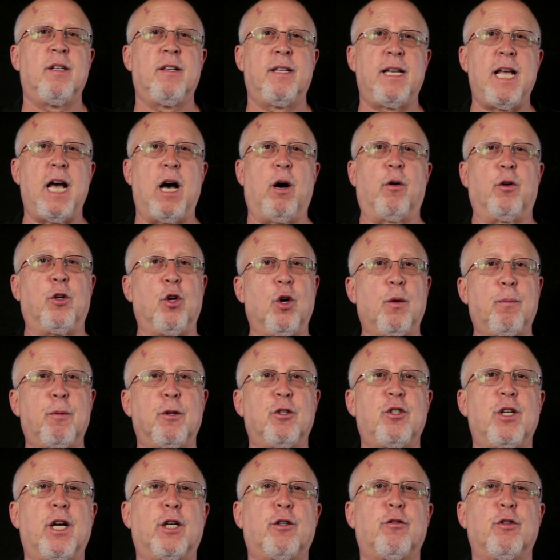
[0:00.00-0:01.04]
Now, no
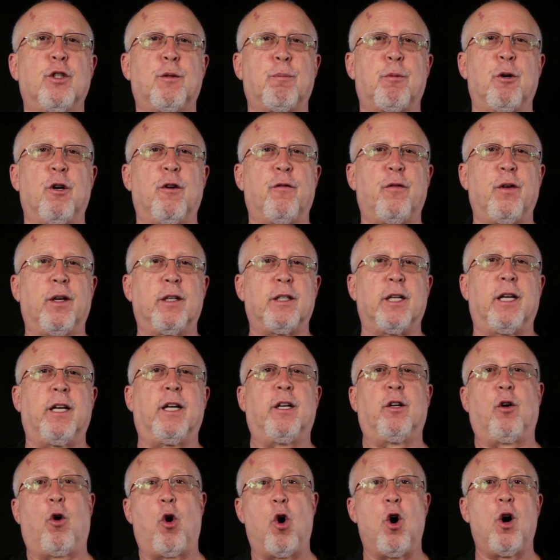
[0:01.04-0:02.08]
projector is perfect,
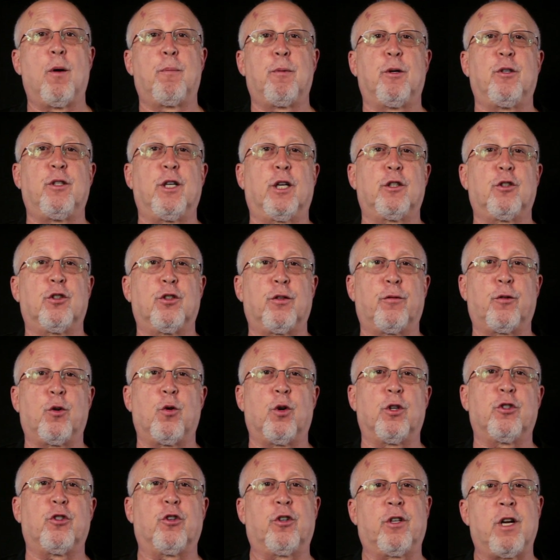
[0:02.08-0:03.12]
and all projectors, of
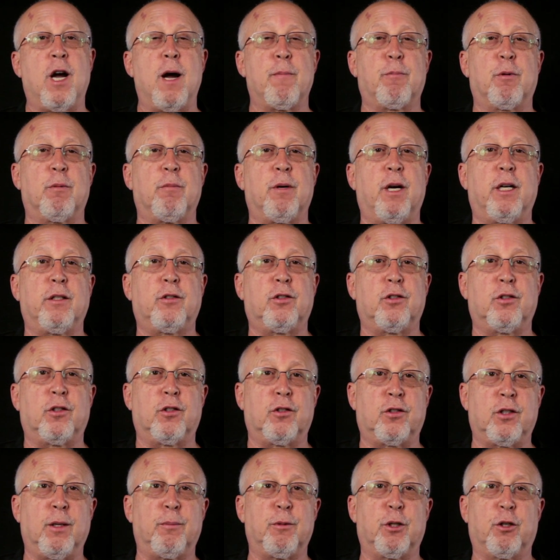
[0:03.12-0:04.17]
course, are compromised to
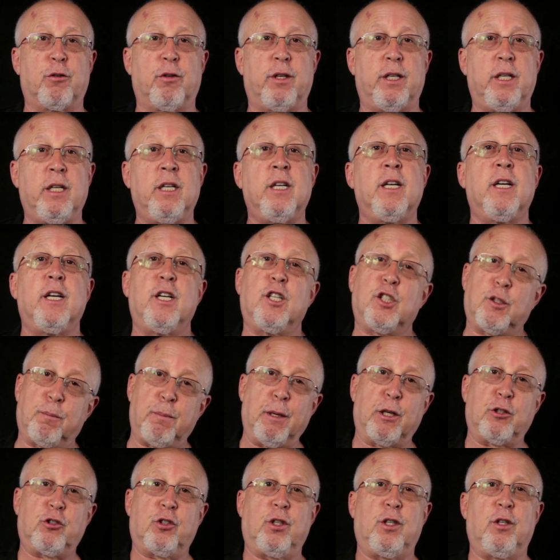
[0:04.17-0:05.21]
some degree,
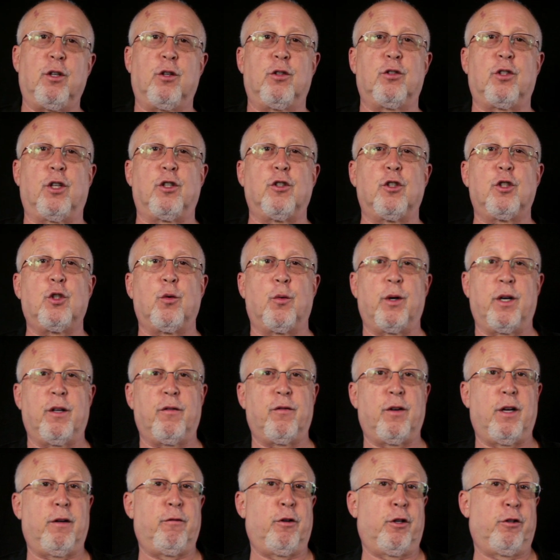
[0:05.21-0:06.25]
especially those under
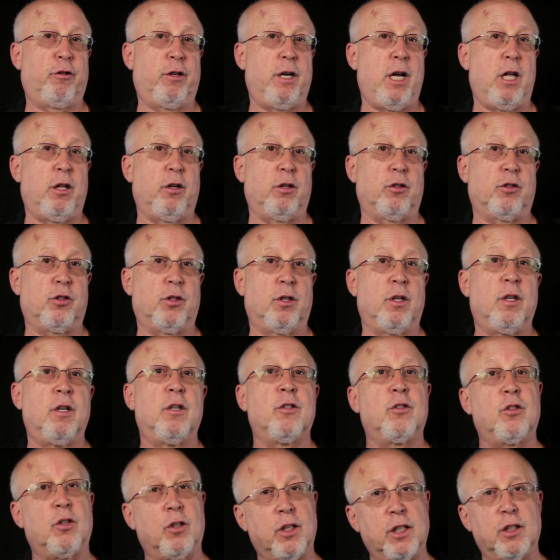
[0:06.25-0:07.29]
$2,500.
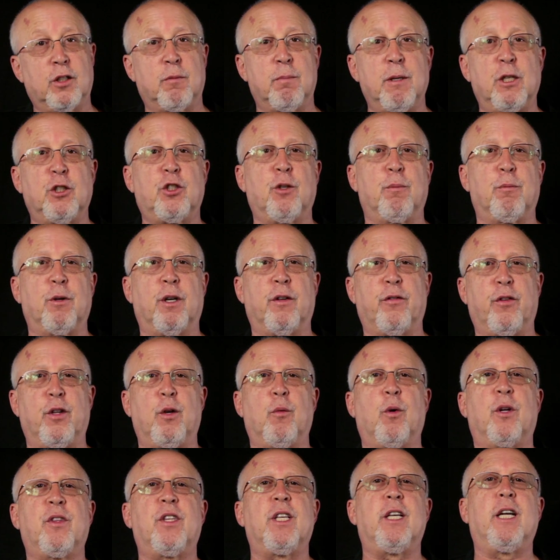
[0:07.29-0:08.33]
So let's mention briefly
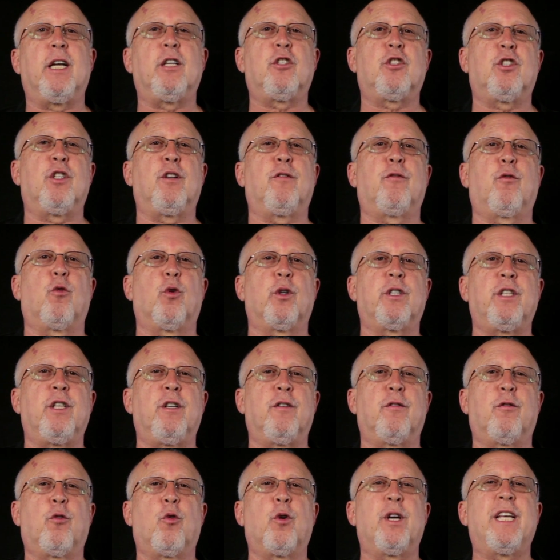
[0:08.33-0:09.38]
what the
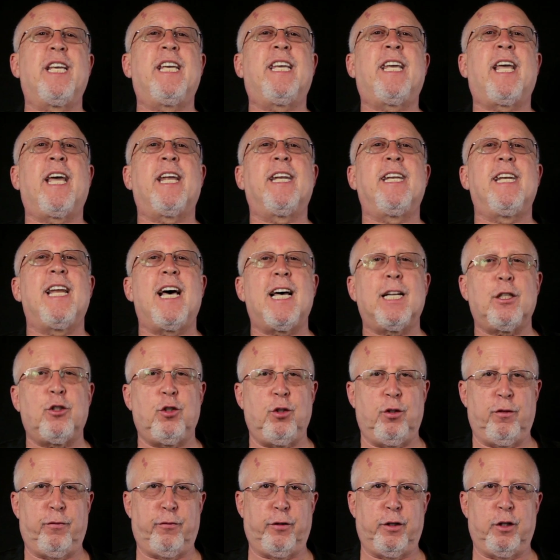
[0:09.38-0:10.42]
HC-1440 cannot
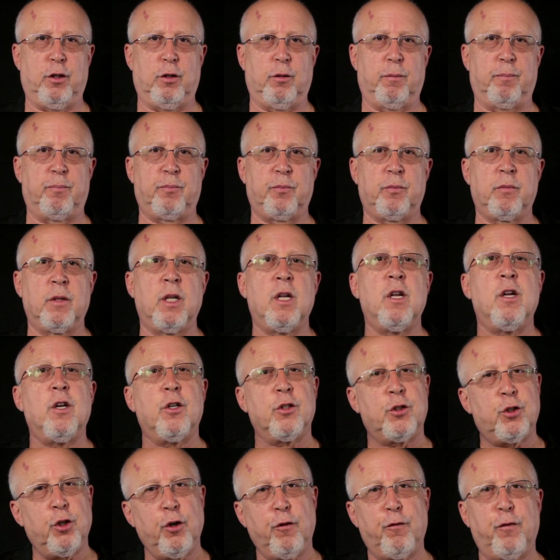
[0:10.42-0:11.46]
do for you.
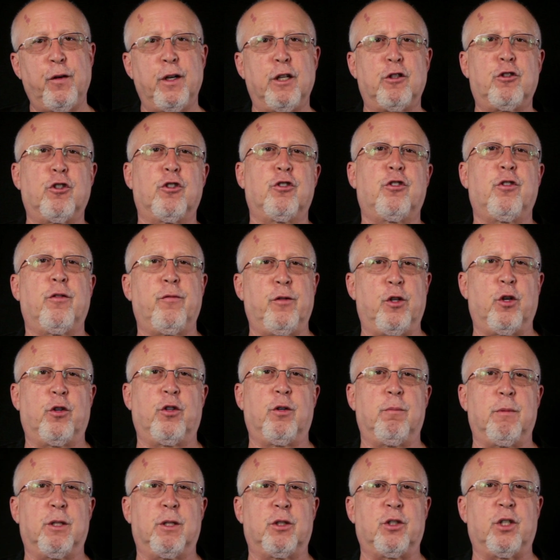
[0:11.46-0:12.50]
2 features of
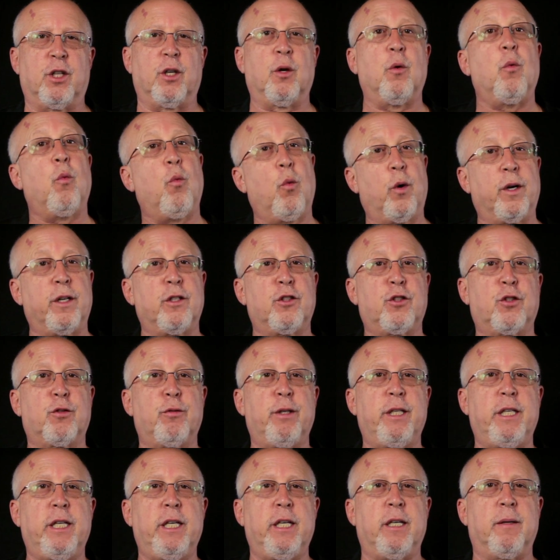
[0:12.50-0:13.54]
note are missing. One is
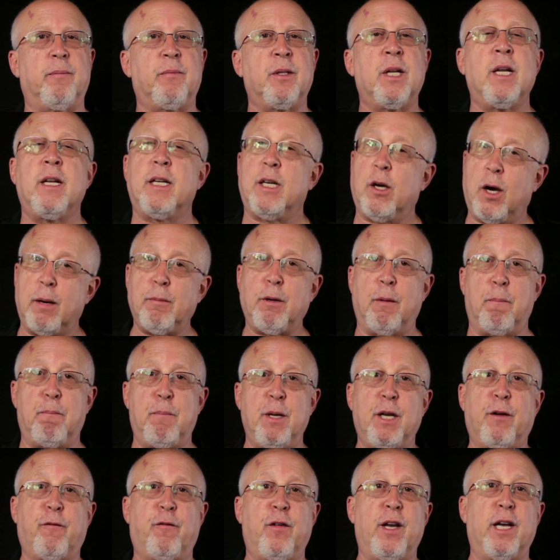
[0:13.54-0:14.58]
3D. Now, I'm a
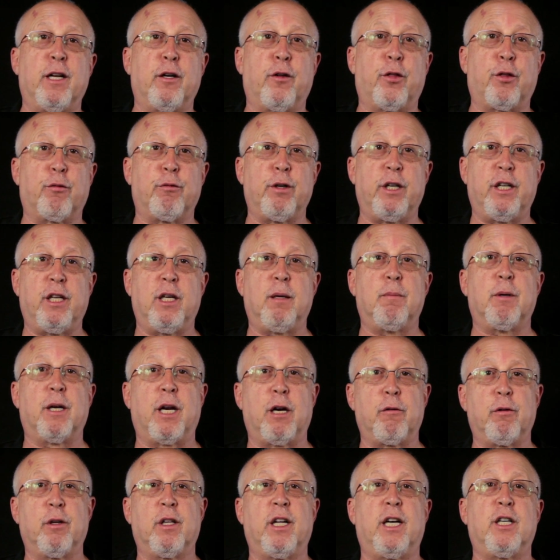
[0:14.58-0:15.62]
big fan of 3D, but I
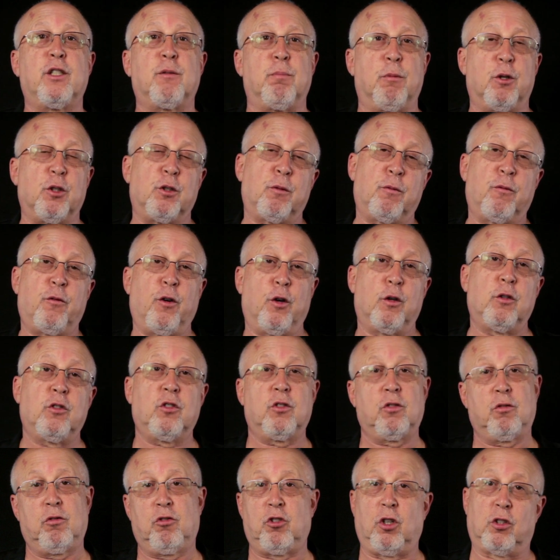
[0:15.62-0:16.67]
realize most
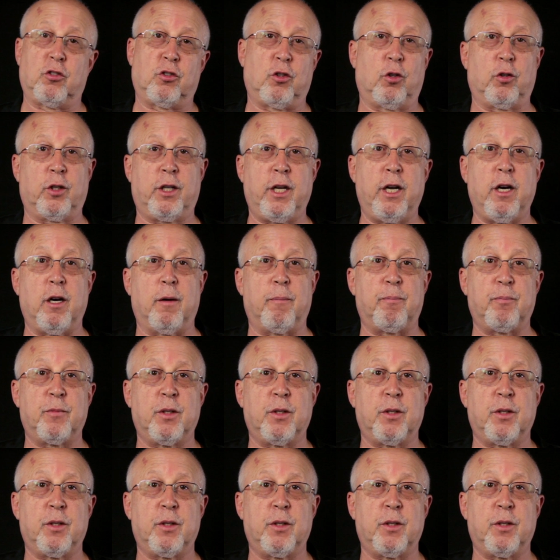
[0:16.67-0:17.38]
folks just don't care.